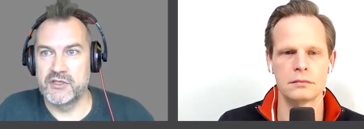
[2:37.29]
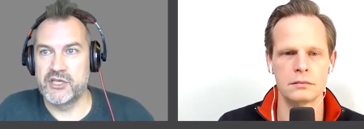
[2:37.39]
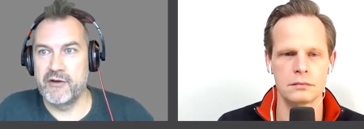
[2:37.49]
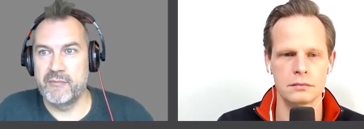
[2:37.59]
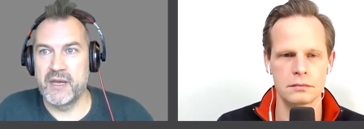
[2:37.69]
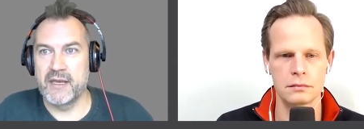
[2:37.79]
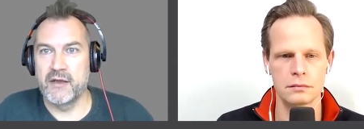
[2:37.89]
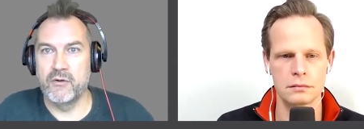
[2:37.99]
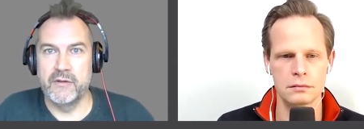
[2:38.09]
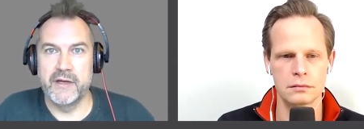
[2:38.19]
Speaker 1: cherry picking
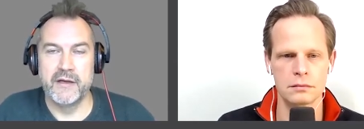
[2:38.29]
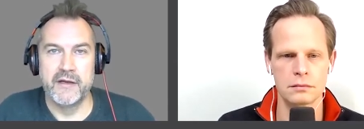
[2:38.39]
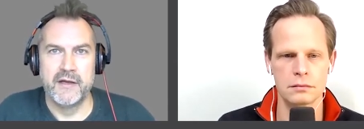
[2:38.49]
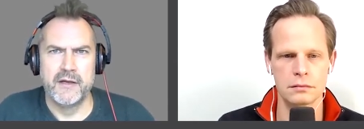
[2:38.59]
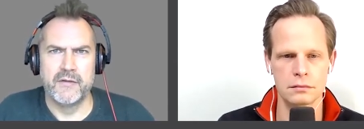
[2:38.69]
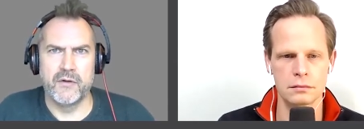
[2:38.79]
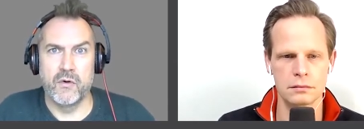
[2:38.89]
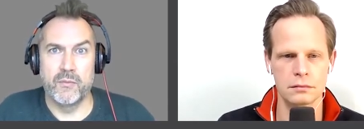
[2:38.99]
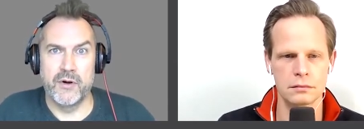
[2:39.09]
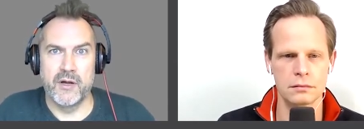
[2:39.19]
all the, the
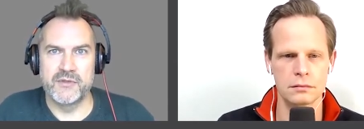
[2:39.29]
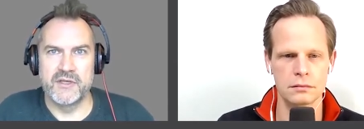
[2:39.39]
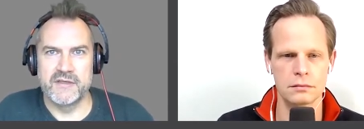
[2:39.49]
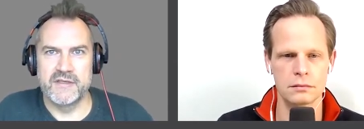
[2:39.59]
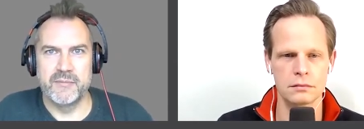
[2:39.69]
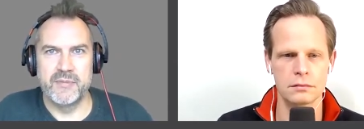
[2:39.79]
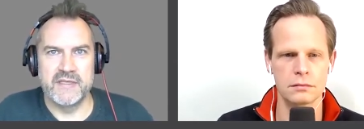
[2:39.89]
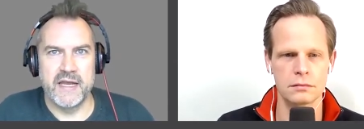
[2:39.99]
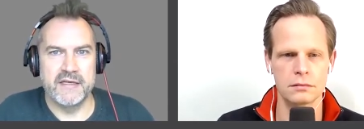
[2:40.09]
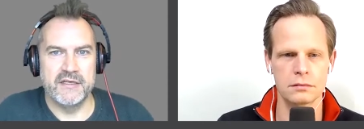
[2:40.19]
corporate options that are
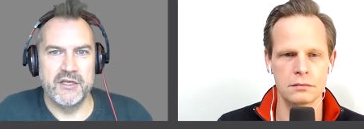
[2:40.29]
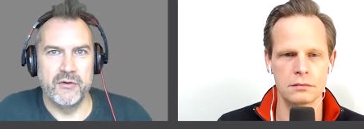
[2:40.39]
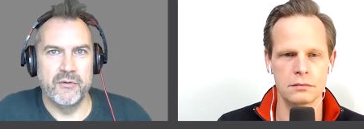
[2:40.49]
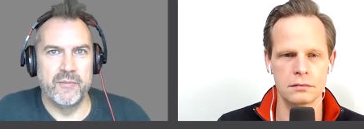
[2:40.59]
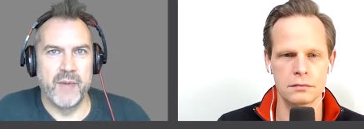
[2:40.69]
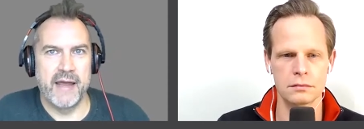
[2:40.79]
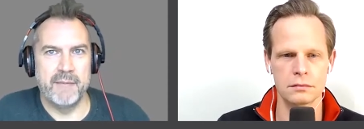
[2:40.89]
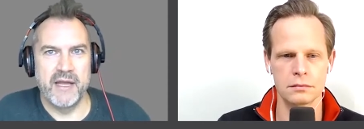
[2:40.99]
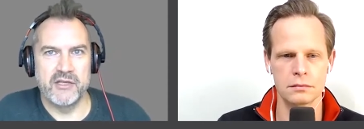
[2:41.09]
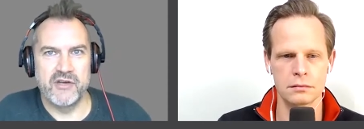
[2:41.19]
presented to you by
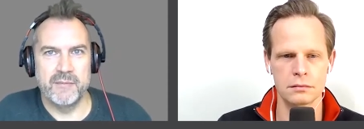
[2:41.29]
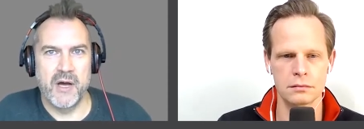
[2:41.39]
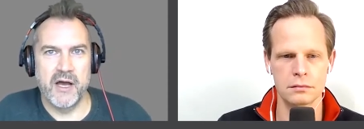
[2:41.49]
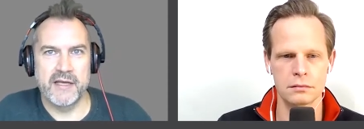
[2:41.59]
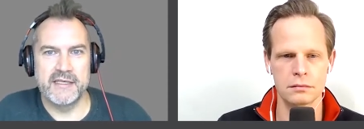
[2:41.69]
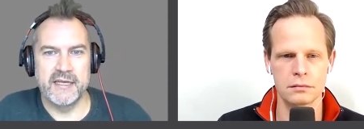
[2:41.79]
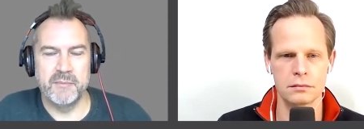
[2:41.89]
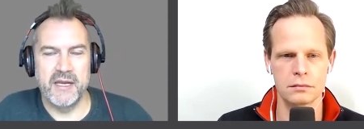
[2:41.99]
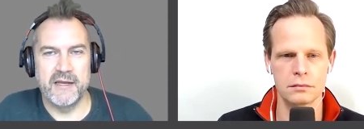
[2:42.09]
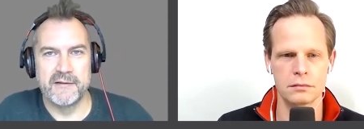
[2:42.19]
mainstream marketing and
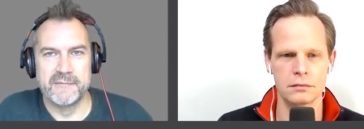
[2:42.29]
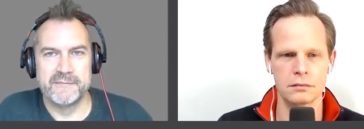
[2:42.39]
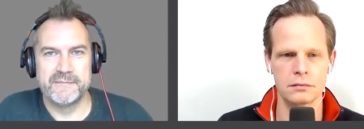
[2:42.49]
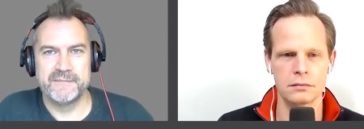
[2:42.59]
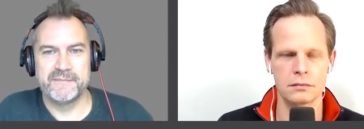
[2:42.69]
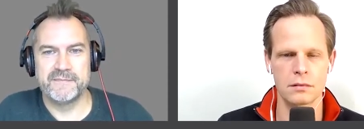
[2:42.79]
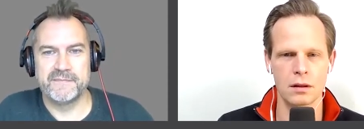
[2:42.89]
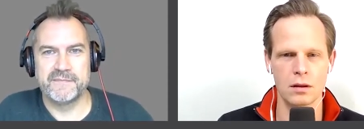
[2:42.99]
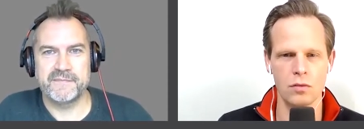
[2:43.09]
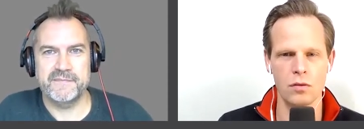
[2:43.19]
media.
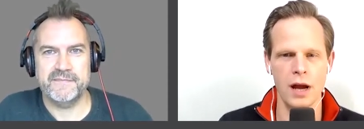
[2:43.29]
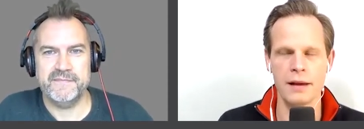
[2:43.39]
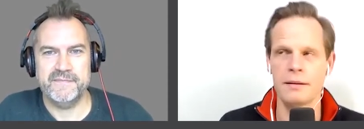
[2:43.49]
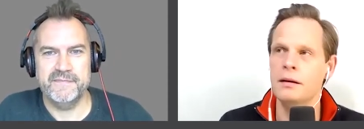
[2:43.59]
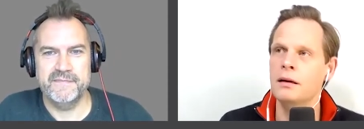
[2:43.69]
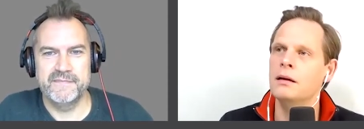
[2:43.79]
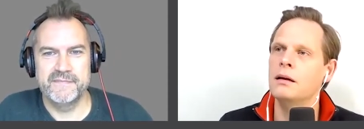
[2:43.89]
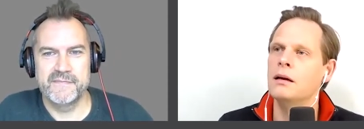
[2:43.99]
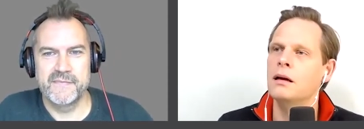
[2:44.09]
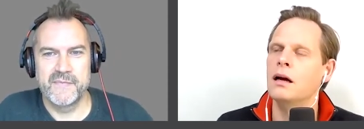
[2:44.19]
Speaker 2: Right.
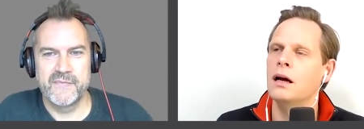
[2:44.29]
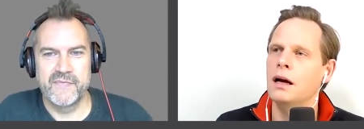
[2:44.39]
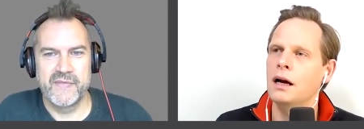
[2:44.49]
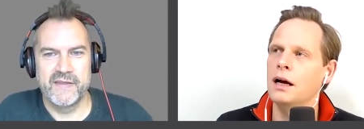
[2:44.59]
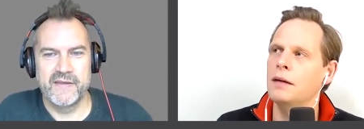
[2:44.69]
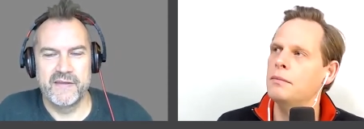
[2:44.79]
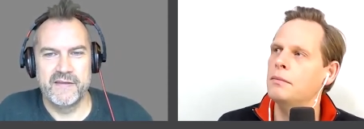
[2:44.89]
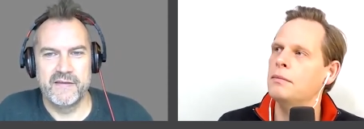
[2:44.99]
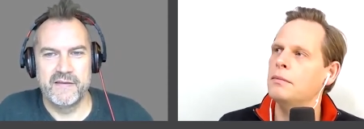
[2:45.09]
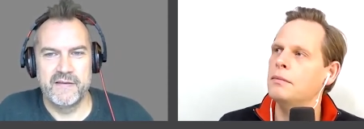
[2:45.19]
Um,
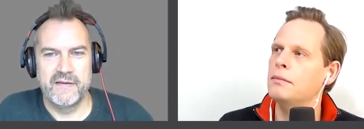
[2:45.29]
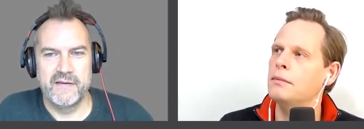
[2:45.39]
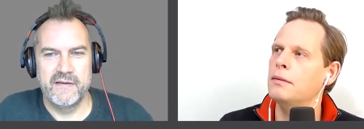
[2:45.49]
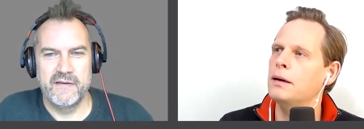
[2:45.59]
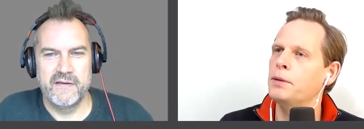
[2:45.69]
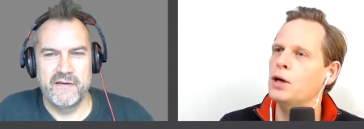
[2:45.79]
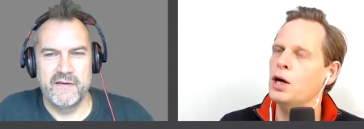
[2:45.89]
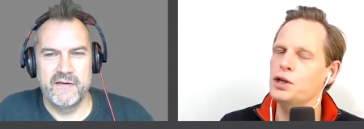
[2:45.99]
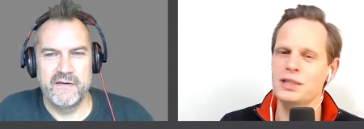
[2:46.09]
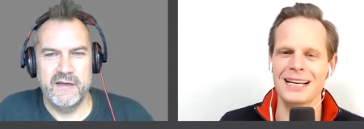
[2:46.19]
but aren't
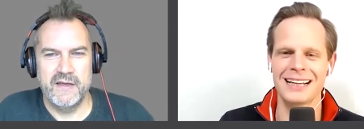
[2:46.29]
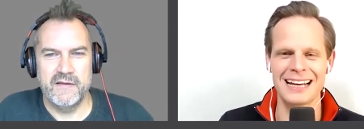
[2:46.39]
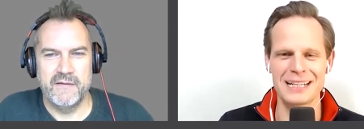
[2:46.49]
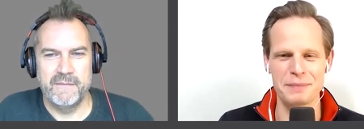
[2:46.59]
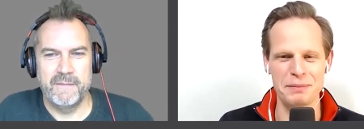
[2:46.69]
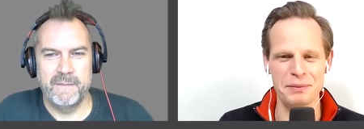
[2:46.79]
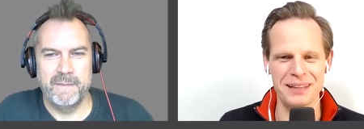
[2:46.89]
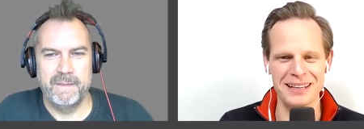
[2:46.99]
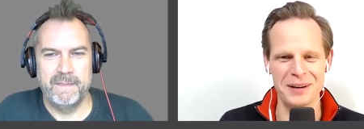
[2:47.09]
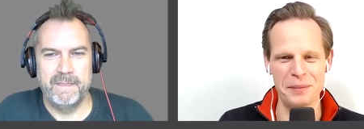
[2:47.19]
you selling that to people
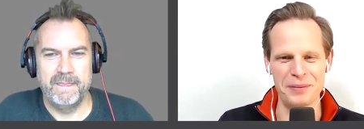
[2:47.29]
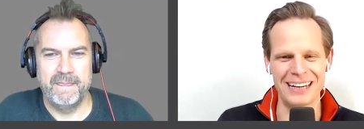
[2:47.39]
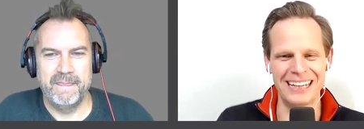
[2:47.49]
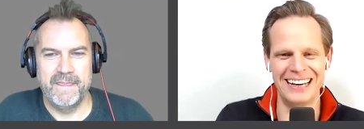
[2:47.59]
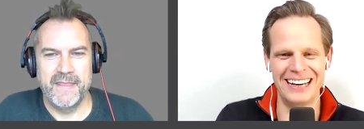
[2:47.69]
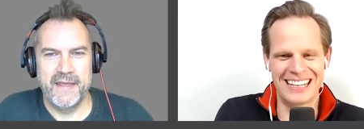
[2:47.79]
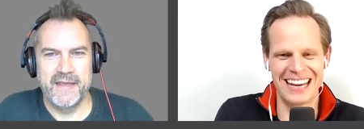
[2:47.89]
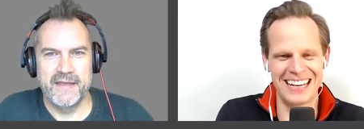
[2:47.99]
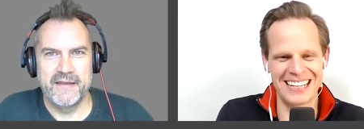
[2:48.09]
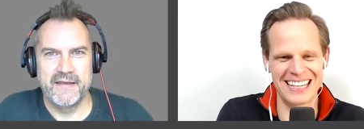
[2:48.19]
within corporations?
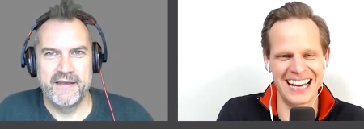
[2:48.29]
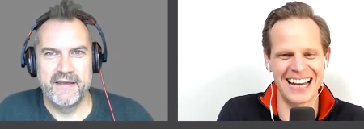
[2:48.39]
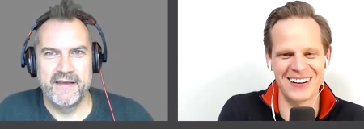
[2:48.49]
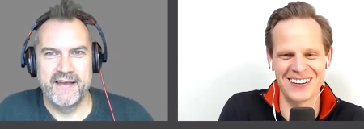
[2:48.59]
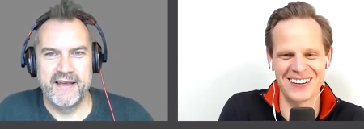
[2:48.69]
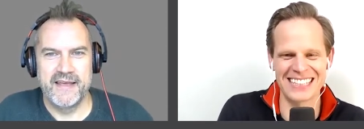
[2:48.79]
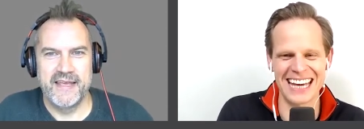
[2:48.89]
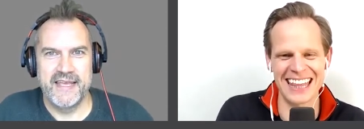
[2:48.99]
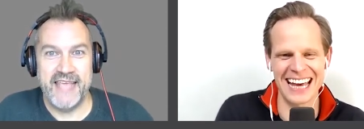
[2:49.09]
Does that not scare the